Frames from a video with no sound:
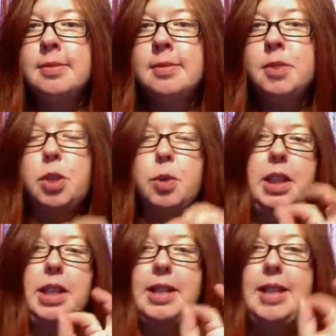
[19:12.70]
So
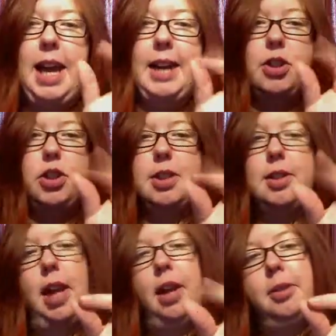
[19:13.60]
really this hand is just
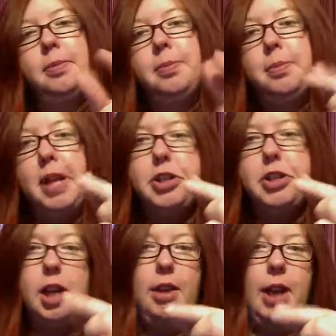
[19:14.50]
like
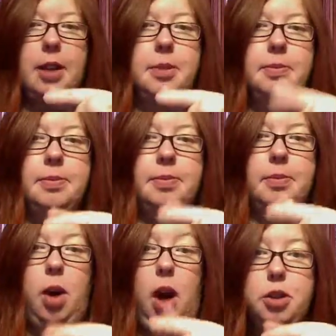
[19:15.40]
pinching, like,
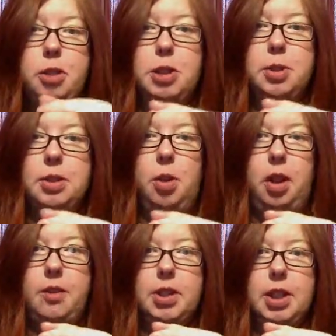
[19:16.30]
oh, too much twist. Hold
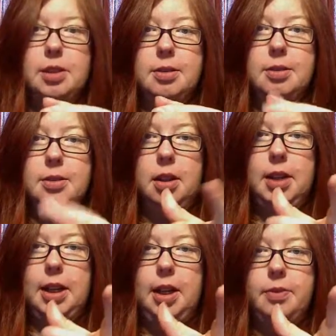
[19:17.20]
on for a second. No,
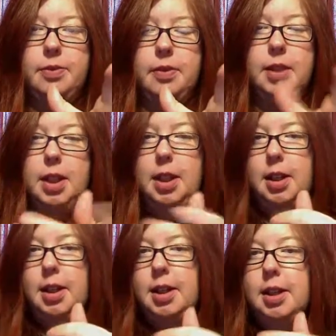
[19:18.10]
let go.
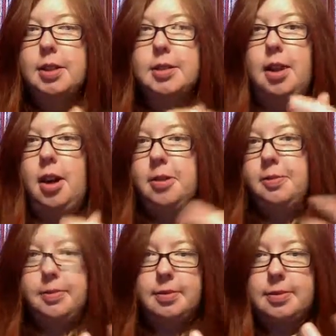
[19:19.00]
So
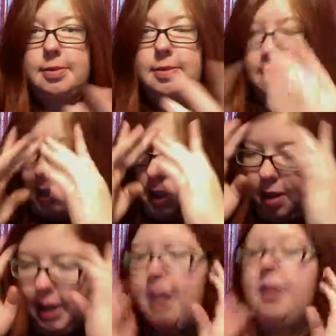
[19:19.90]

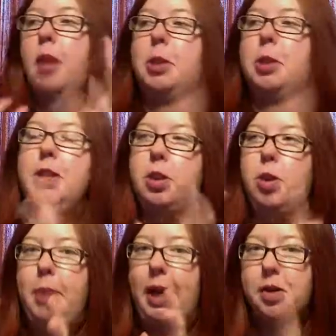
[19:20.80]
I kind of go between
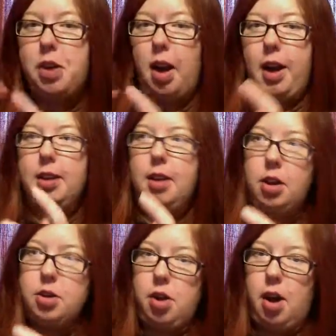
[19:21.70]
short backward draw and
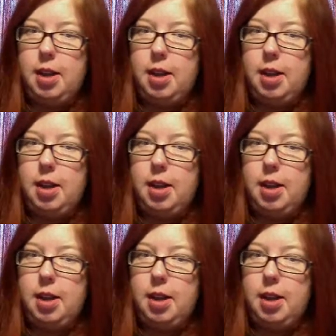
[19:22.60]
long draw.